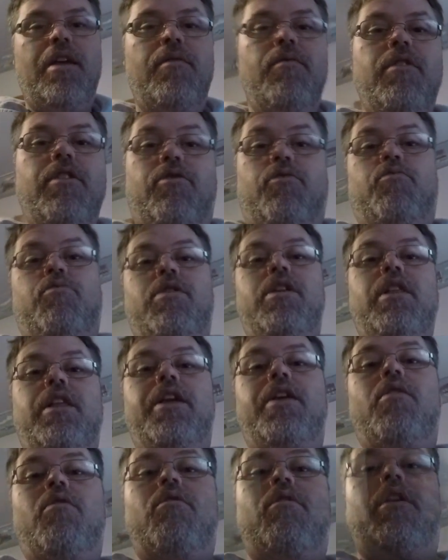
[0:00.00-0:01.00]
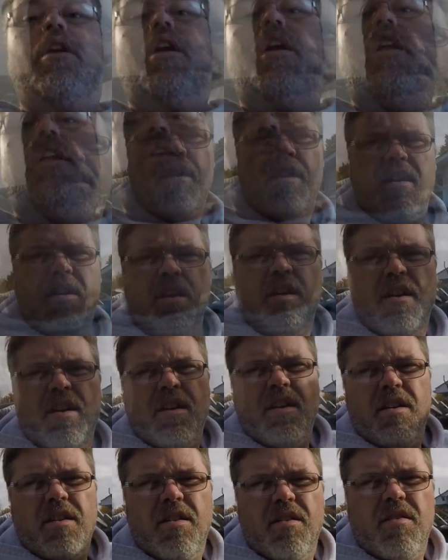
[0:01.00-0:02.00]
What's really going on?
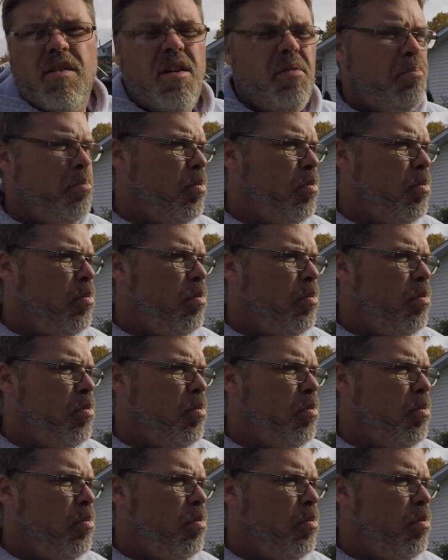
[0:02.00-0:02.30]
Well,